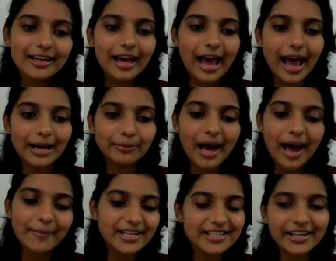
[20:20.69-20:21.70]
and ma'am
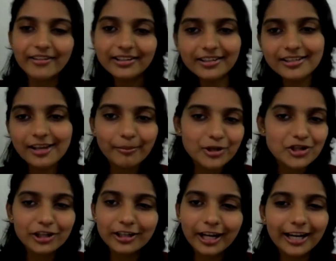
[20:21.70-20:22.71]
has given this
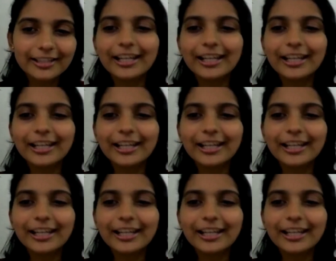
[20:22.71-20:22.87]
submission date,